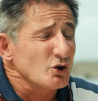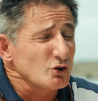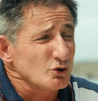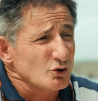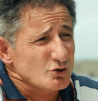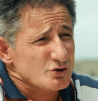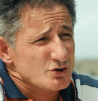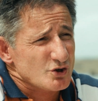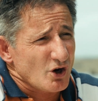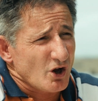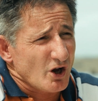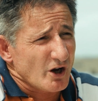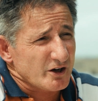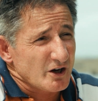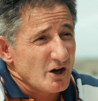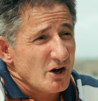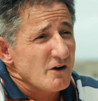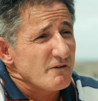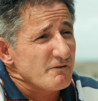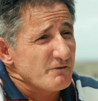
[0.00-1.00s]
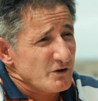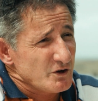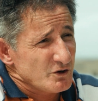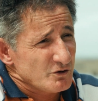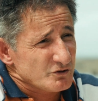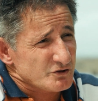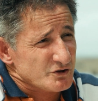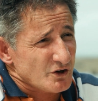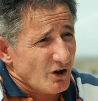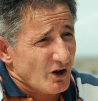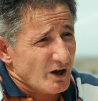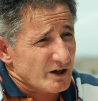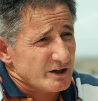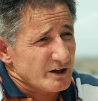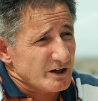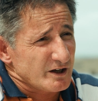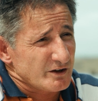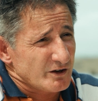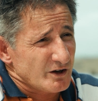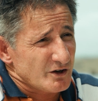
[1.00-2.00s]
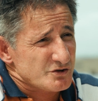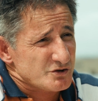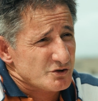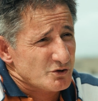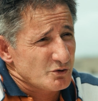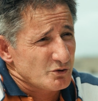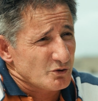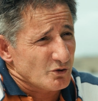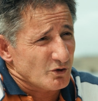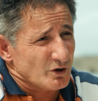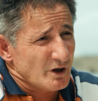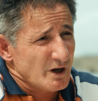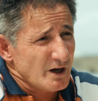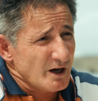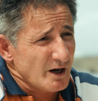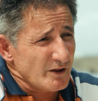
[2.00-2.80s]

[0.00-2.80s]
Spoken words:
looks like, feels like in their school.